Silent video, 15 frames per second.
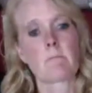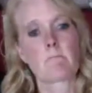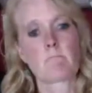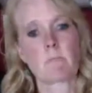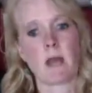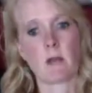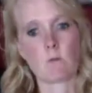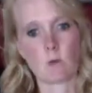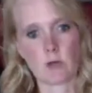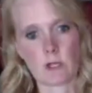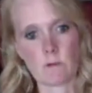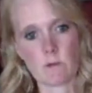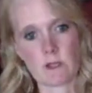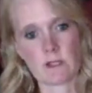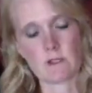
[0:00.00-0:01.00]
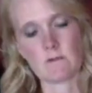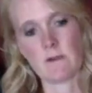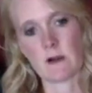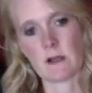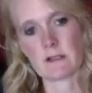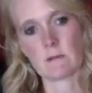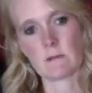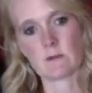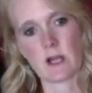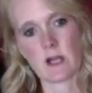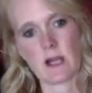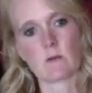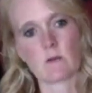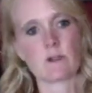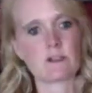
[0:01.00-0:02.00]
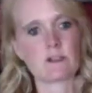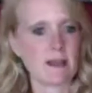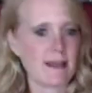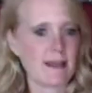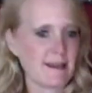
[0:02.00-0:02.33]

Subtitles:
and working with this very same child, which ended